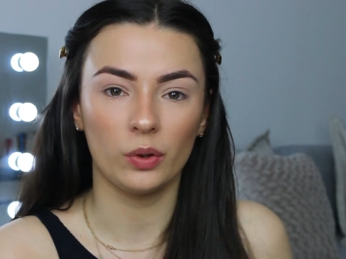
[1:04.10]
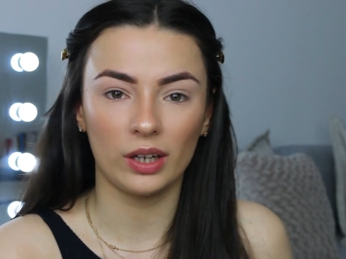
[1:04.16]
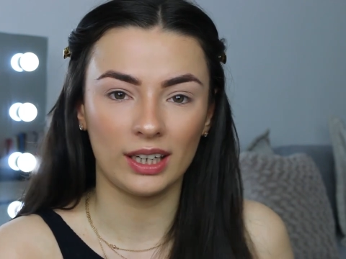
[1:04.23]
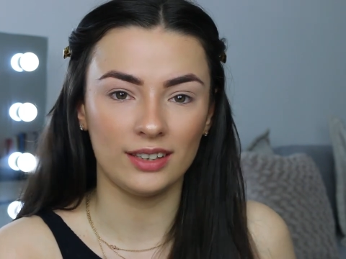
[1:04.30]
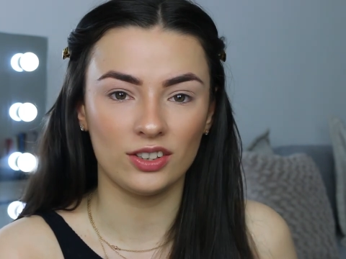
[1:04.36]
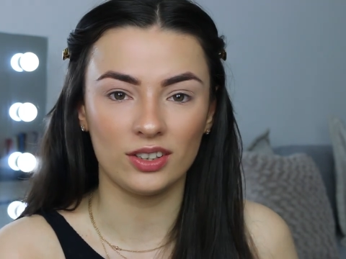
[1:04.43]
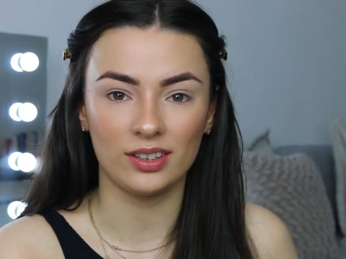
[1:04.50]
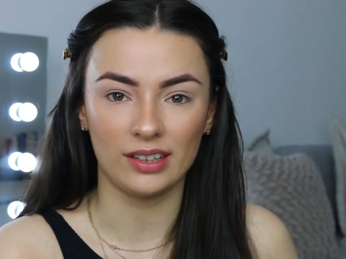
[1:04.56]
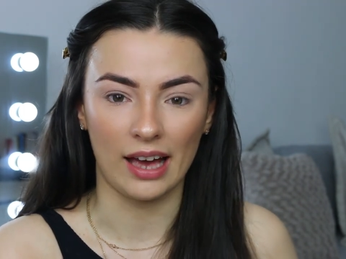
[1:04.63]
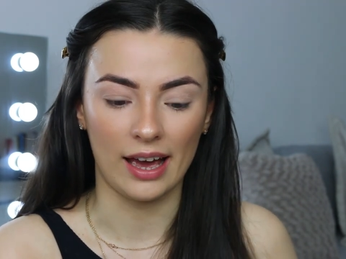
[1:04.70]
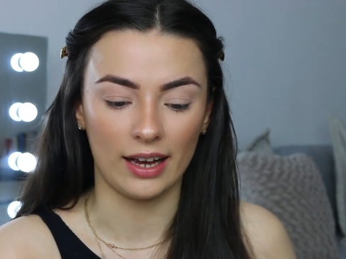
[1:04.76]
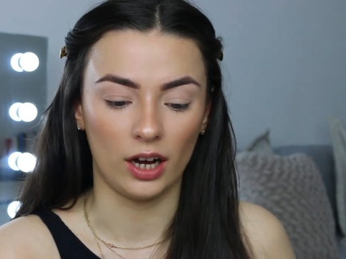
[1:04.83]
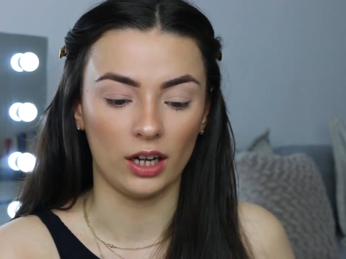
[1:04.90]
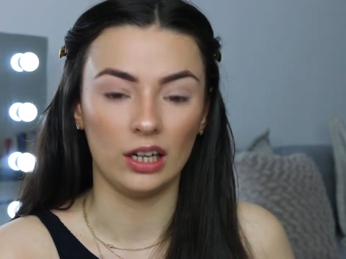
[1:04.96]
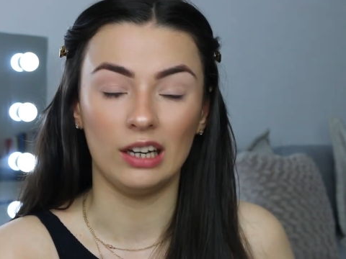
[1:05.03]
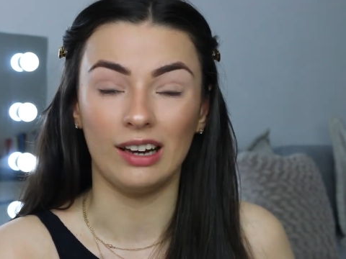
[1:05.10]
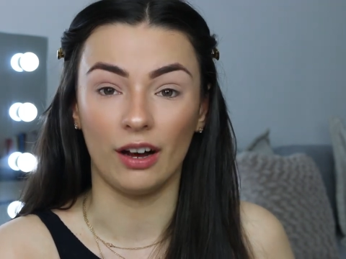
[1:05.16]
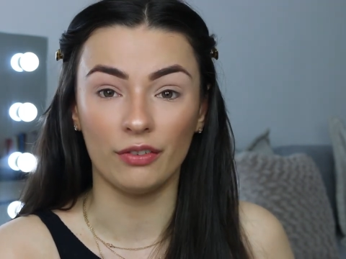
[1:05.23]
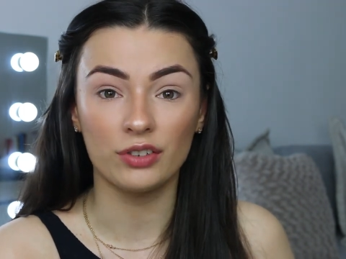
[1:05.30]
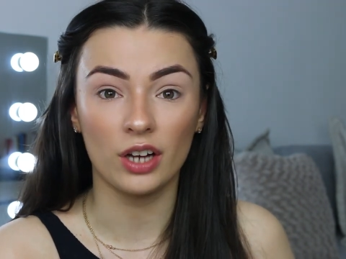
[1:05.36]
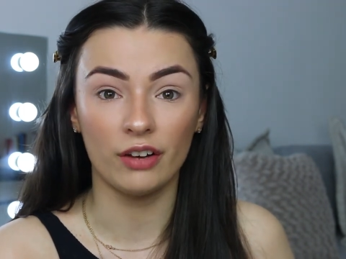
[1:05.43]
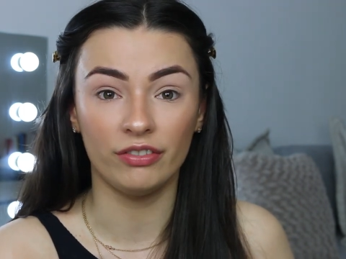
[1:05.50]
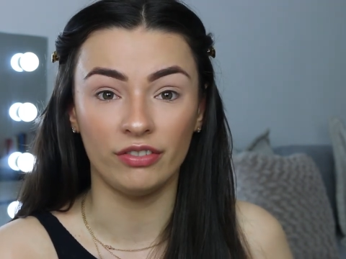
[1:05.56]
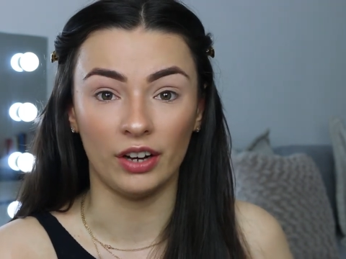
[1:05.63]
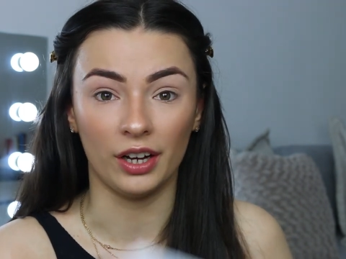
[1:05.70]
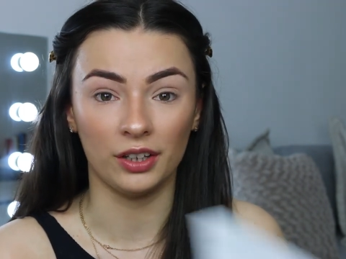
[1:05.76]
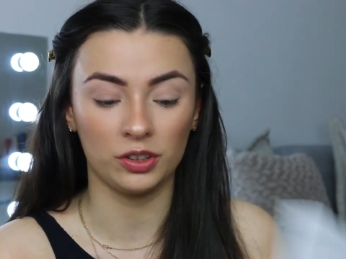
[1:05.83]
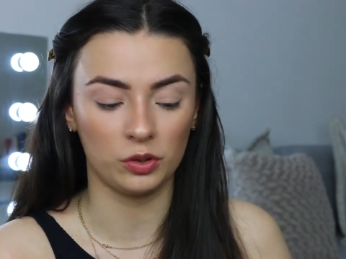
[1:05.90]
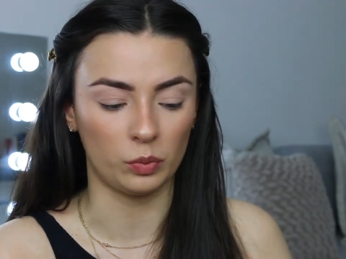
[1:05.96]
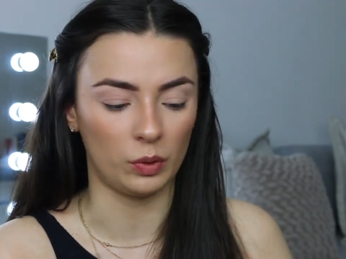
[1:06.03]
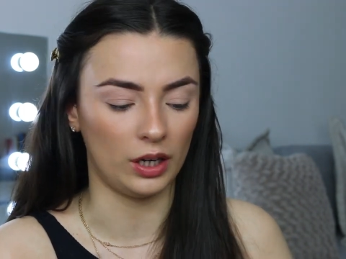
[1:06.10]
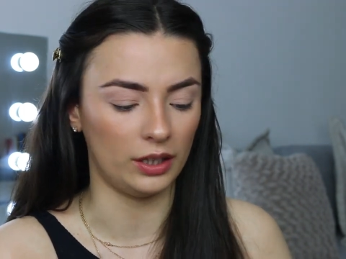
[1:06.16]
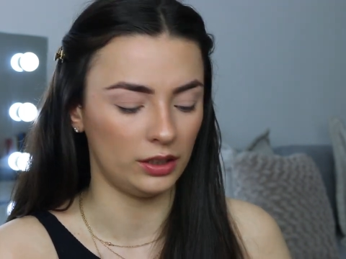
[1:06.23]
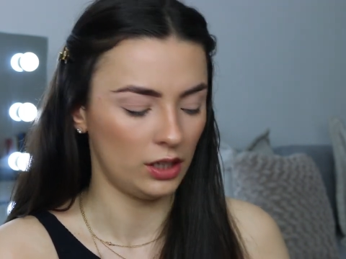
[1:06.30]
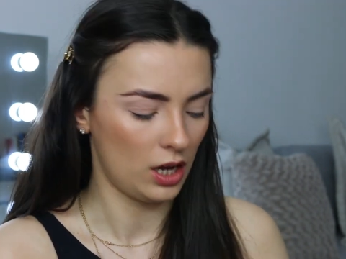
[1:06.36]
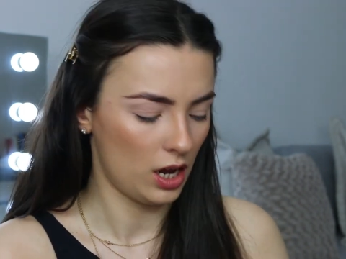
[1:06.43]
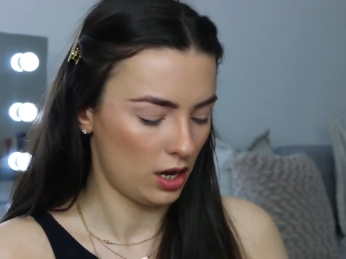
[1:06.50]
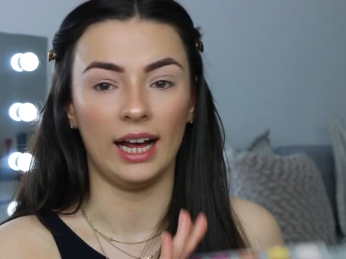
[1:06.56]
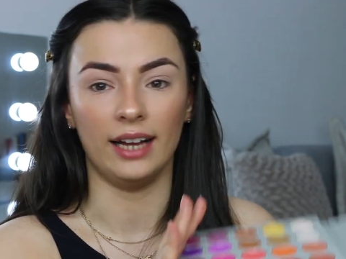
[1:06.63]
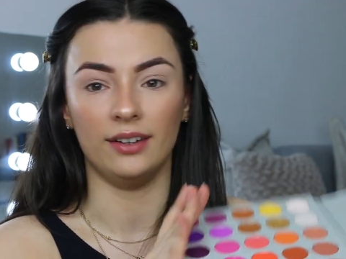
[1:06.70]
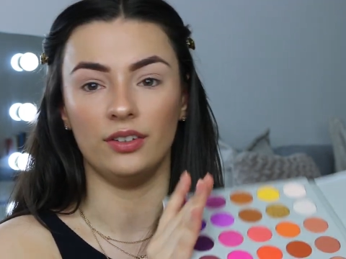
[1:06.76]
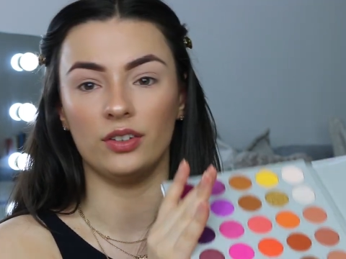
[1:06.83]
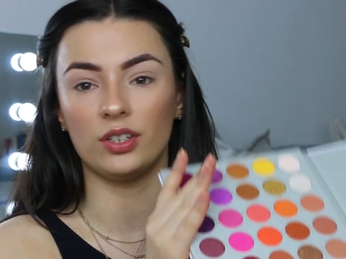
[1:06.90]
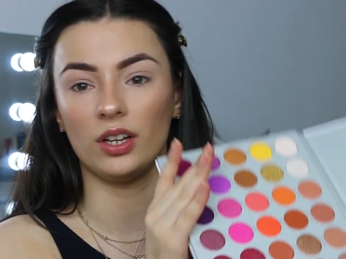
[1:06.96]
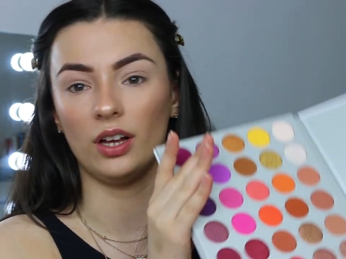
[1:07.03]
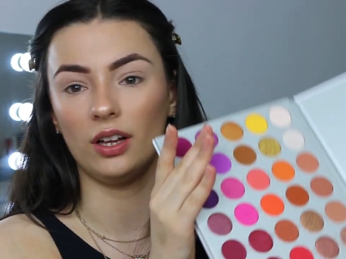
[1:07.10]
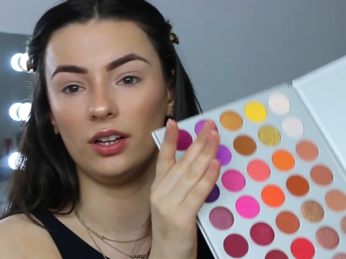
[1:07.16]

to quickly just say I loved her first one, and